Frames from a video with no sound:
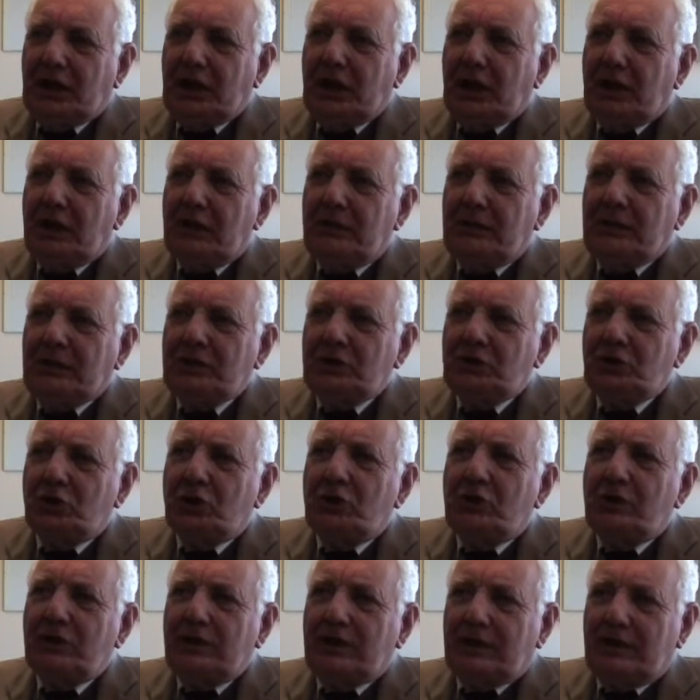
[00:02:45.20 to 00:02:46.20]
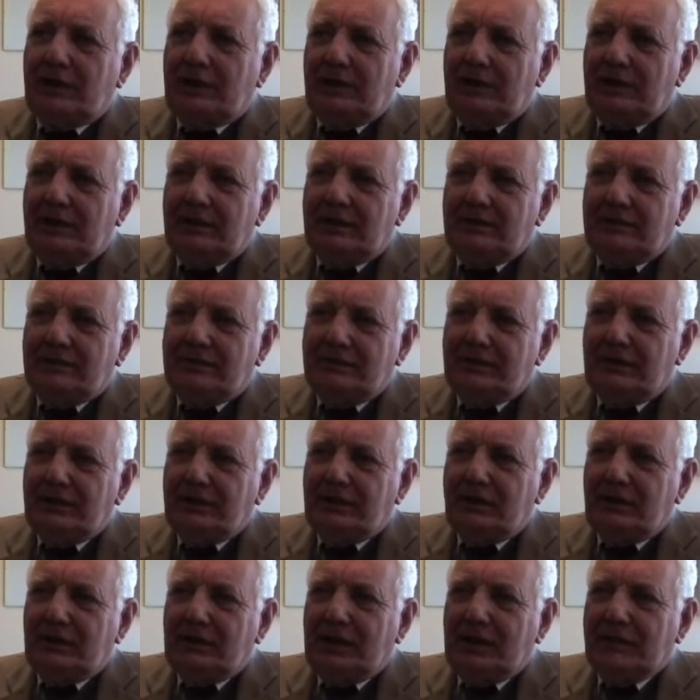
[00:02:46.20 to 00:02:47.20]
I'm enjoying it now. I
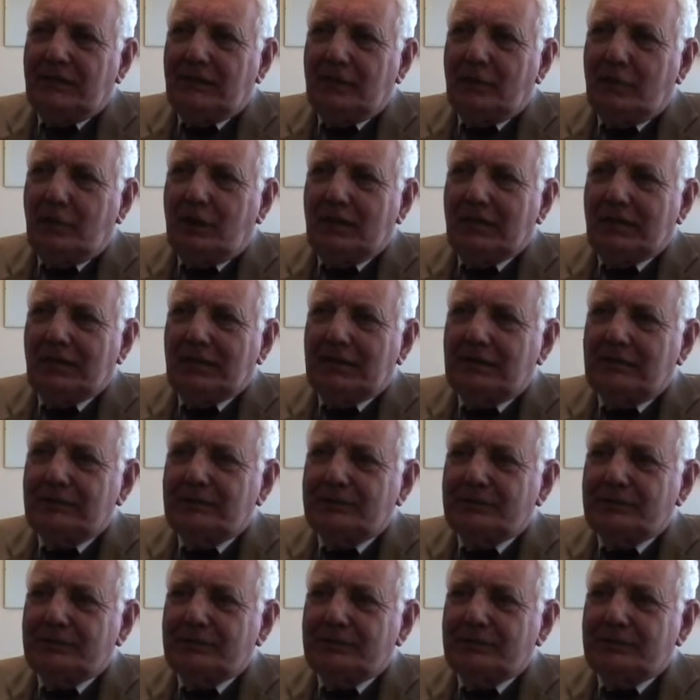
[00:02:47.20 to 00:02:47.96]
don't have the worry.